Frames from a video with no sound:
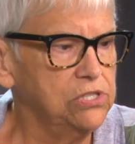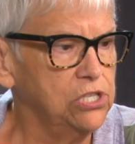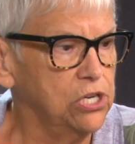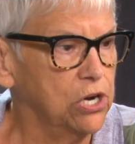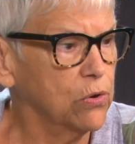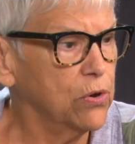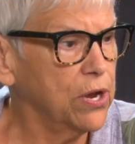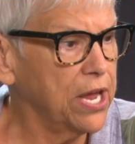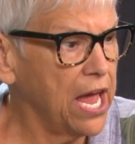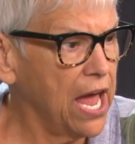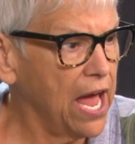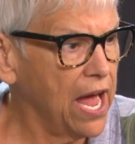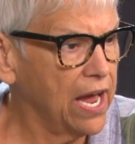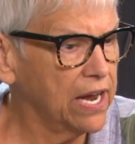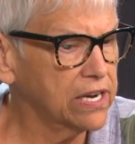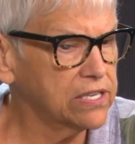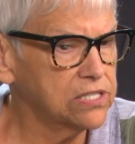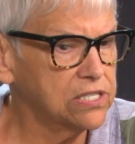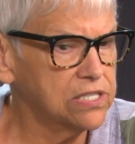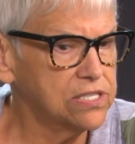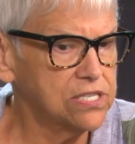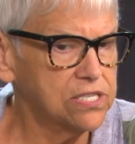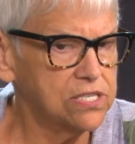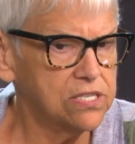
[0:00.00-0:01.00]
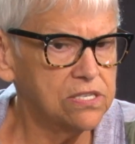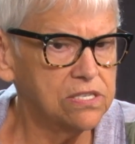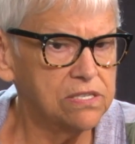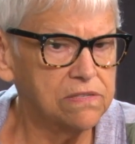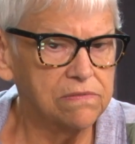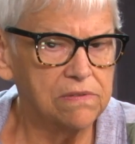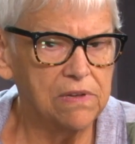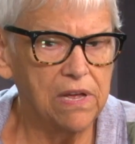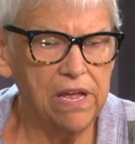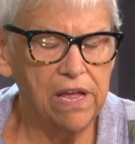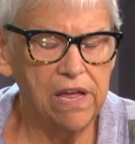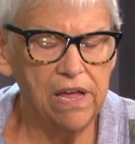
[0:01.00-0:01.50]
cactus
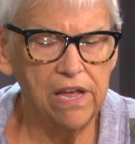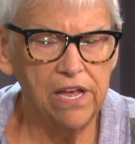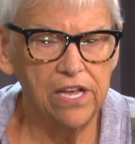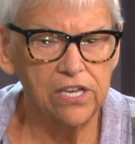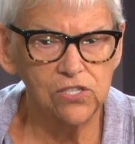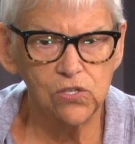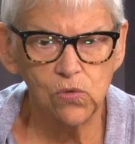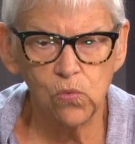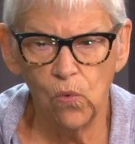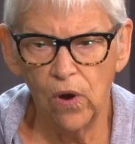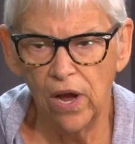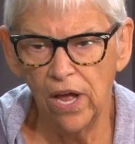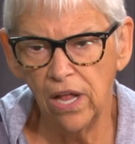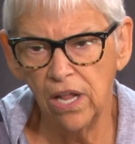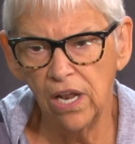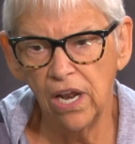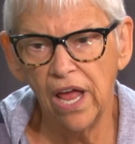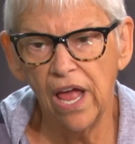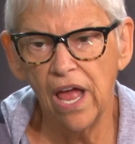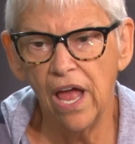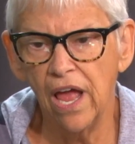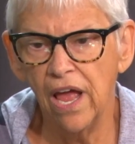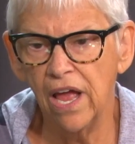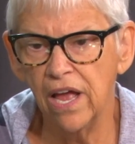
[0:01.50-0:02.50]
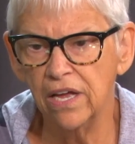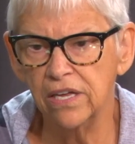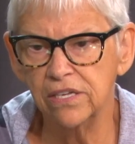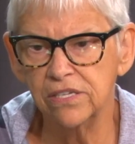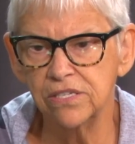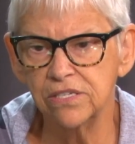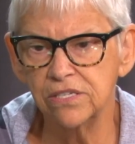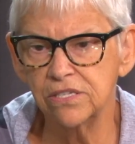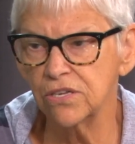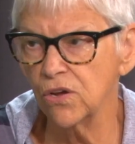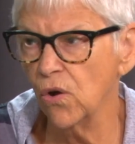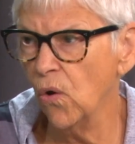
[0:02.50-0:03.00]
as well
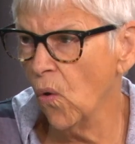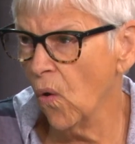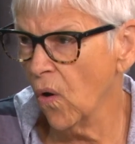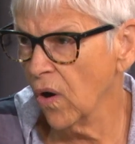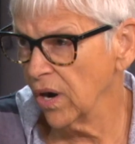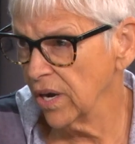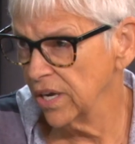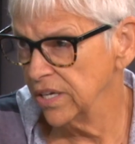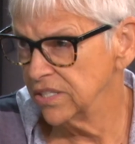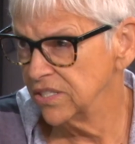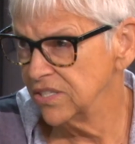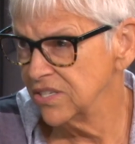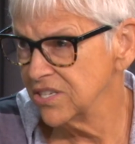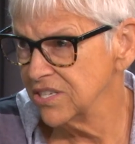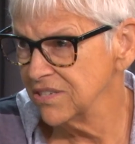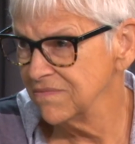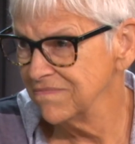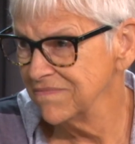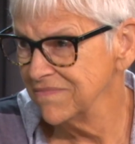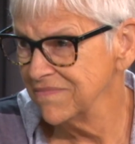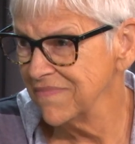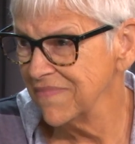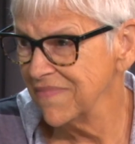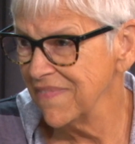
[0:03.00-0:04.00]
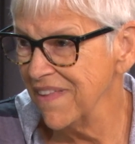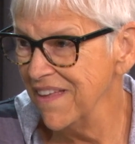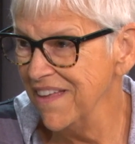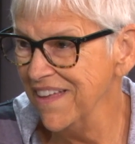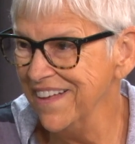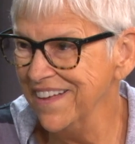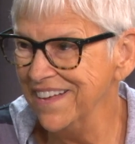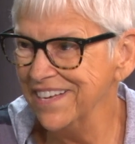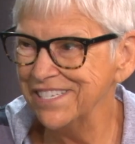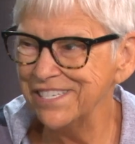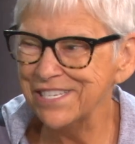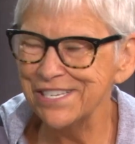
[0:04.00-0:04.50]
as orchids.
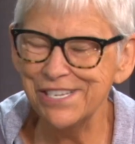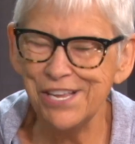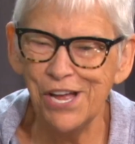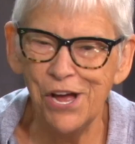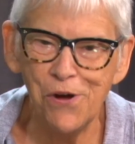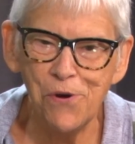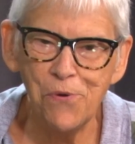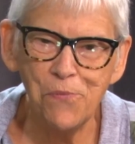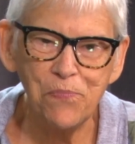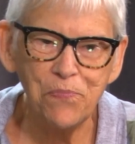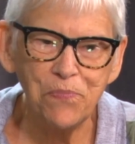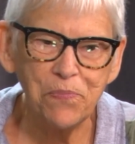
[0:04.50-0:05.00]
So